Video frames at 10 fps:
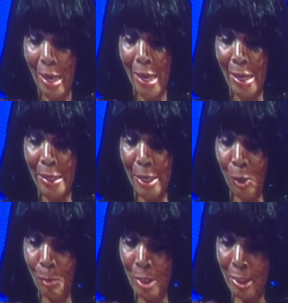and
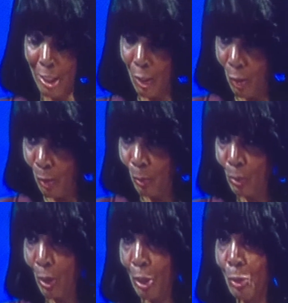
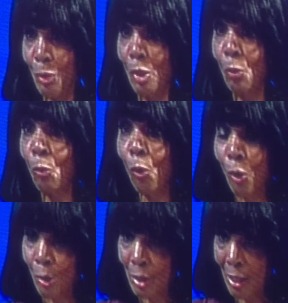LGBTQs are treated
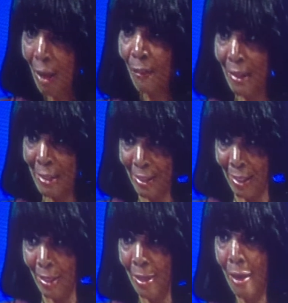worse, they
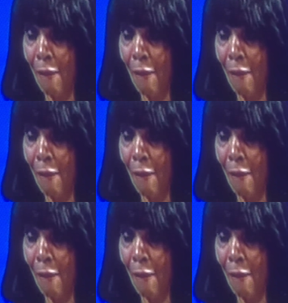say.